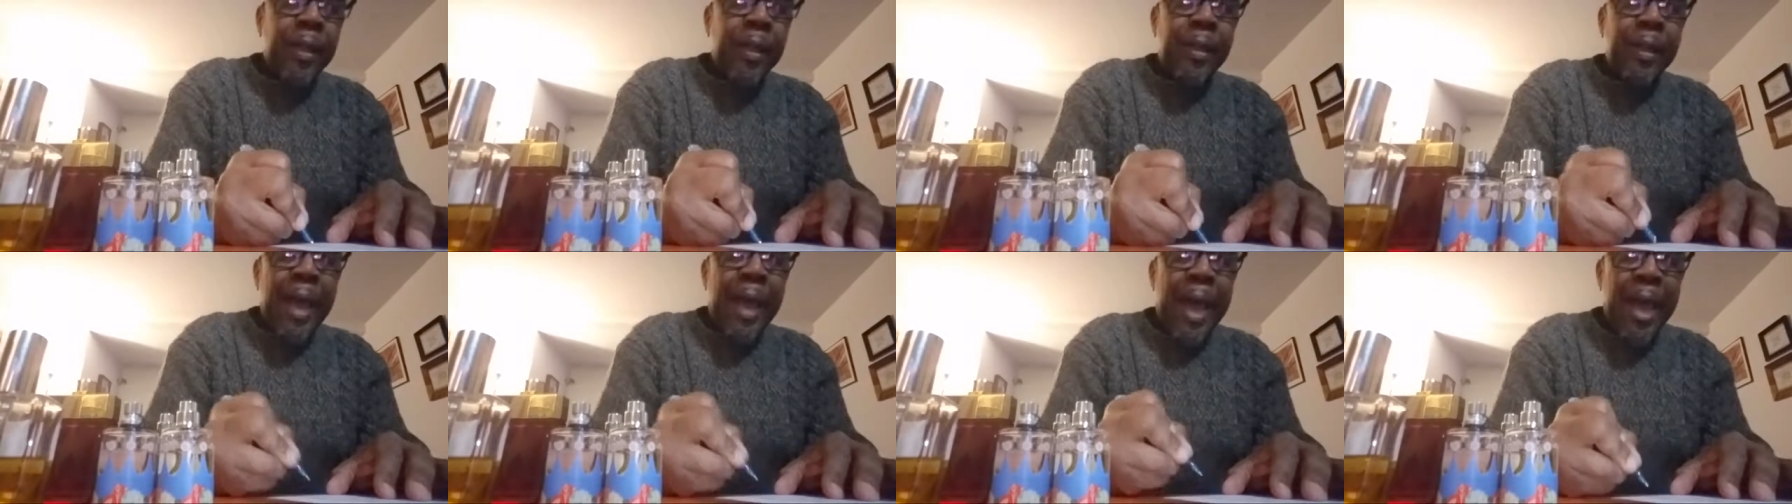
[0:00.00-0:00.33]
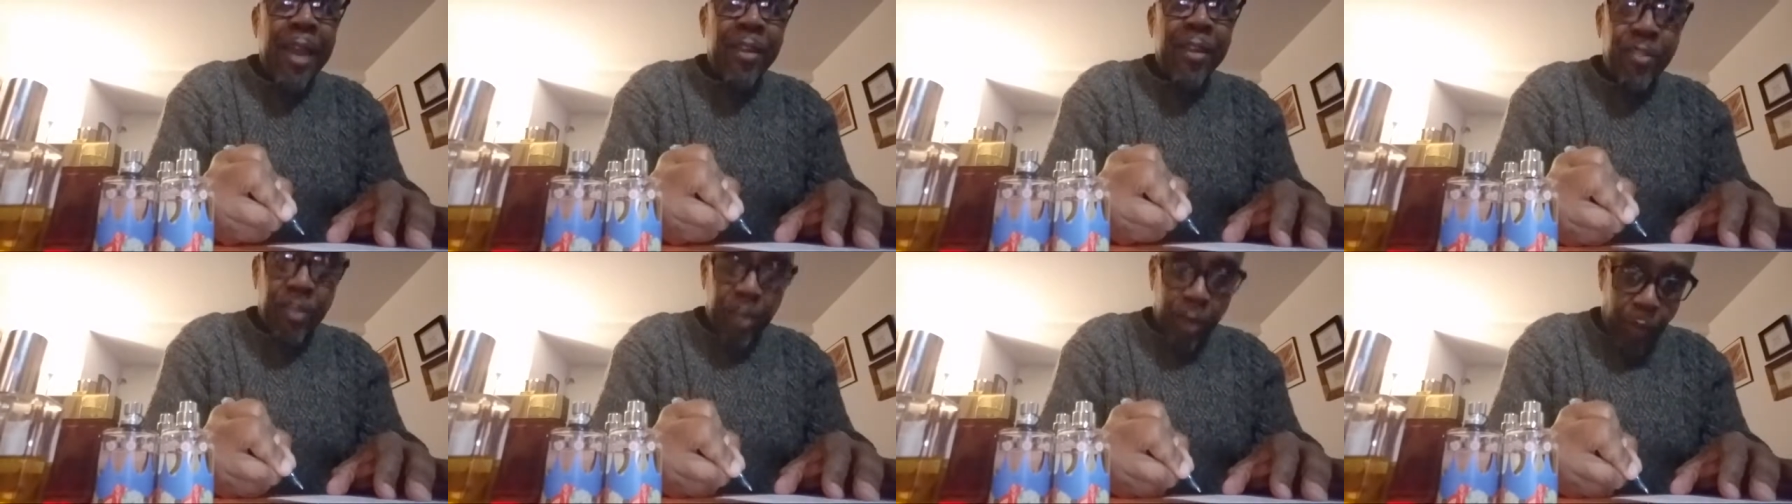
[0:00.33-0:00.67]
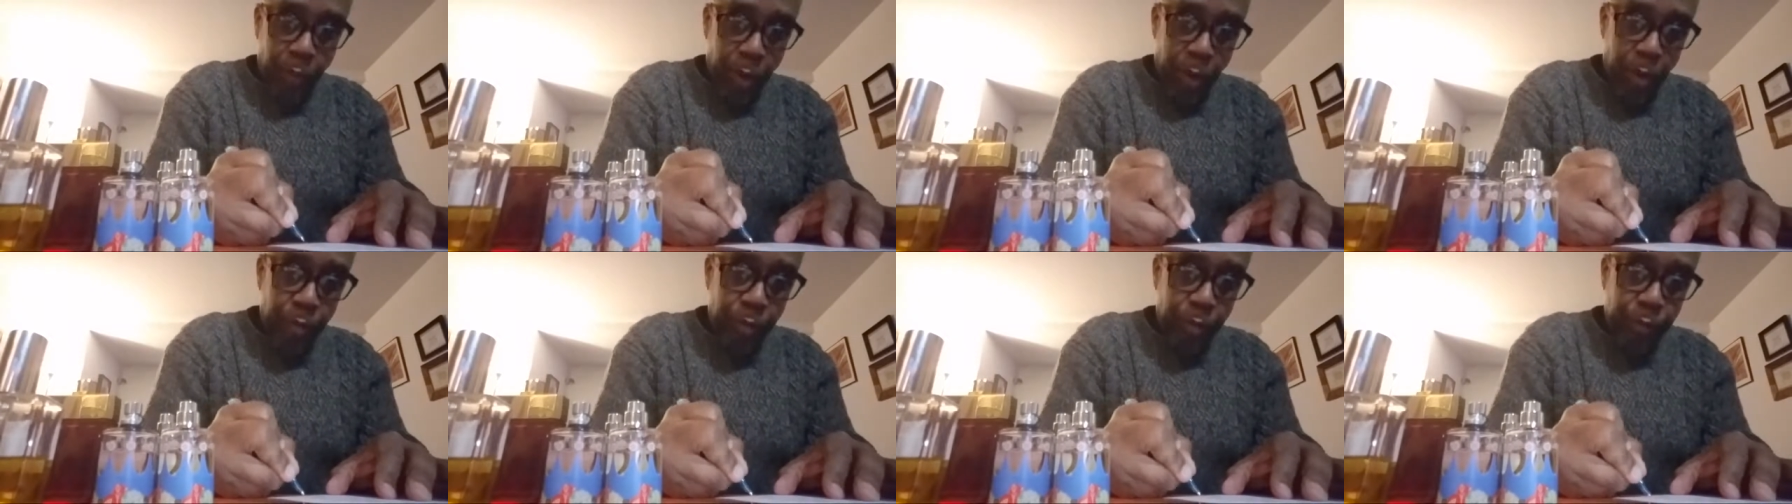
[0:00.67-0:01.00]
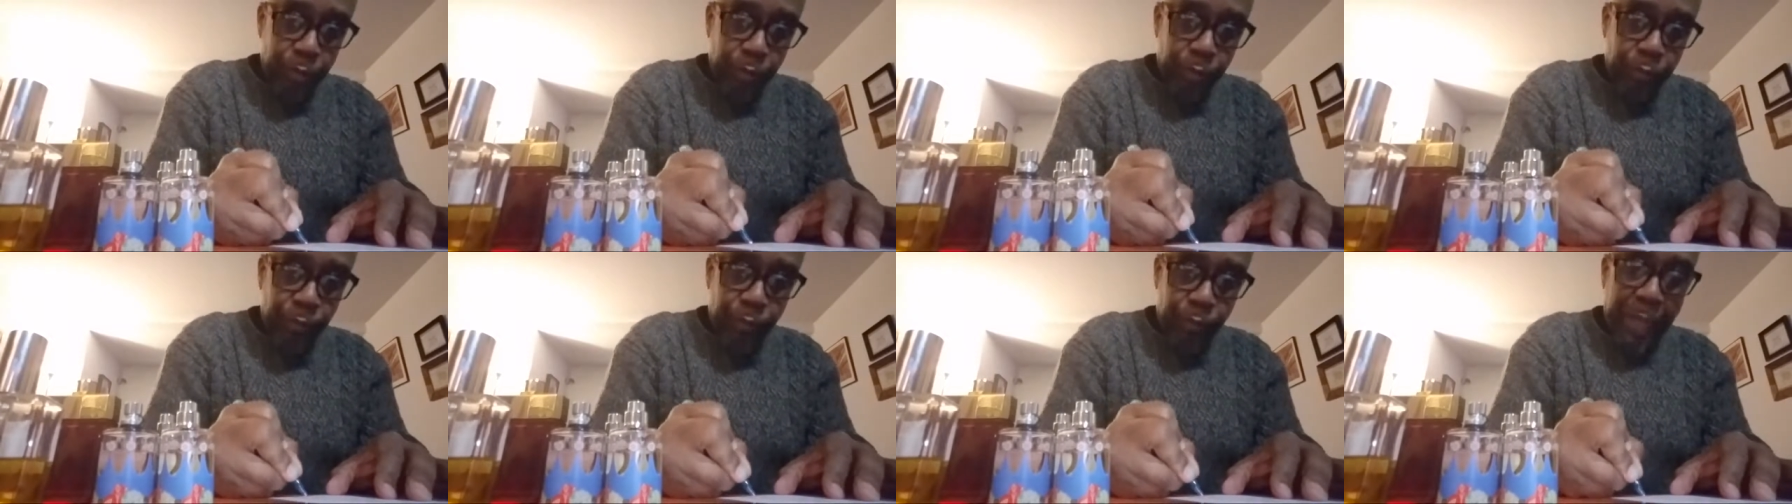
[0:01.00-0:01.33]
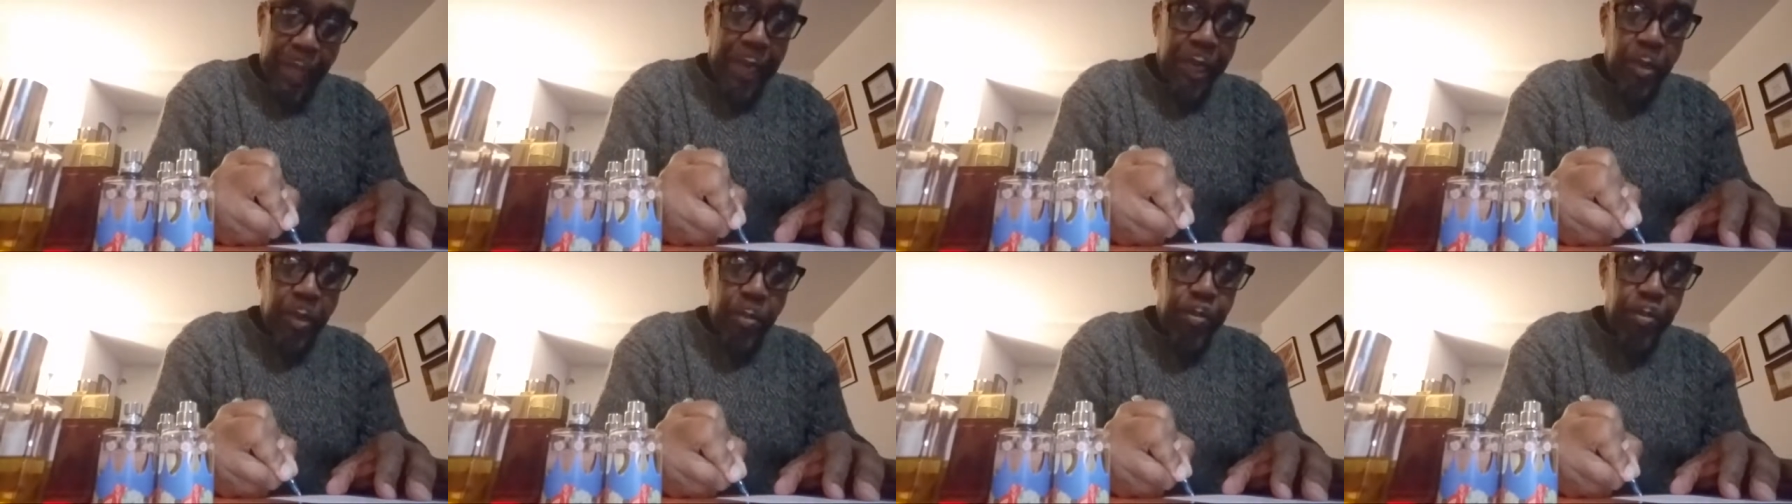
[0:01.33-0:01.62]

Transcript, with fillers: Nine 90